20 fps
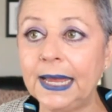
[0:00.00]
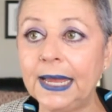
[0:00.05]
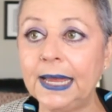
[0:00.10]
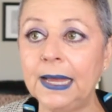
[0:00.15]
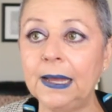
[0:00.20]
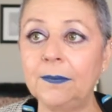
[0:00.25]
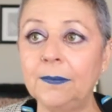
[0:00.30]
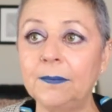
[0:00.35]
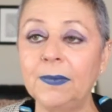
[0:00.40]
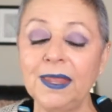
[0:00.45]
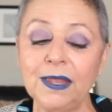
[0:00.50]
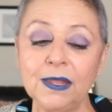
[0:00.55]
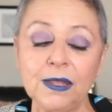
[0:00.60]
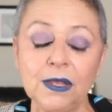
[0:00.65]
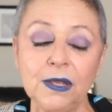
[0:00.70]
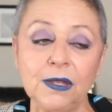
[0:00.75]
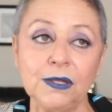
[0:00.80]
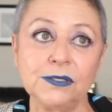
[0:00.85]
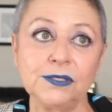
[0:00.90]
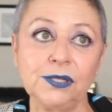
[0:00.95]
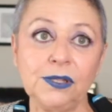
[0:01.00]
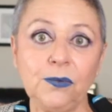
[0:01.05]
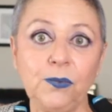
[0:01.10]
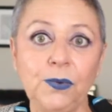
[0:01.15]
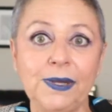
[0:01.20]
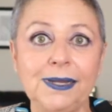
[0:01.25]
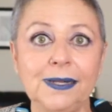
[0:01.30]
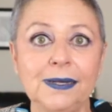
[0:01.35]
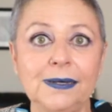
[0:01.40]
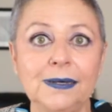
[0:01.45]
Um, so that
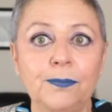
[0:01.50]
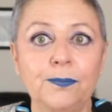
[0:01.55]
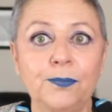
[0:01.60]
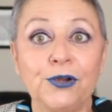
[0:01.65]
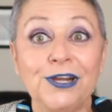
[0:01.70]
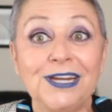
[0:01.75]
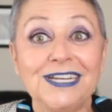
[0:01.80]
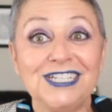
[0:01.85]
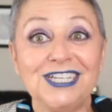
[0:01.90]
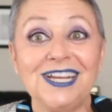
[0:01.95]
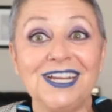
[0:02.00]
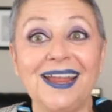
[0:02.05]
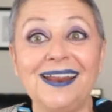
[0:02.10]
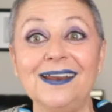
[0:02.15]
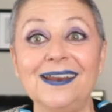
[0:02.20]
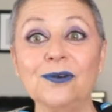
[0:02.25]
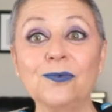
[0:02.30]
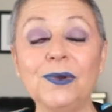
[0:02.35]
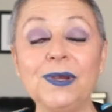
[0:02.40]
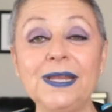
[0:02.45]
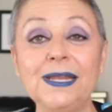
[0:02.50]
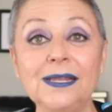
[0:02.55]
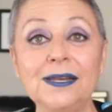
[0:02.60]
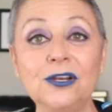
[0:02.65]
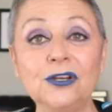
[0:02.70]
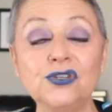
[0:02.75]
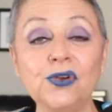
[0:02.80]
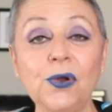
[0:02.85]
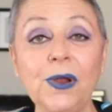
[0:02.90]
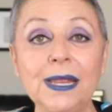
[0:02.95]
we can appreciate it and we can
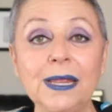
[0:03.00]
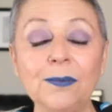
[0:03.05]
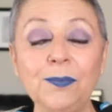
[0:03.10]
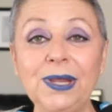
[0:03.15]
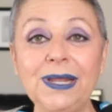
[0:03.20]
enjoy it.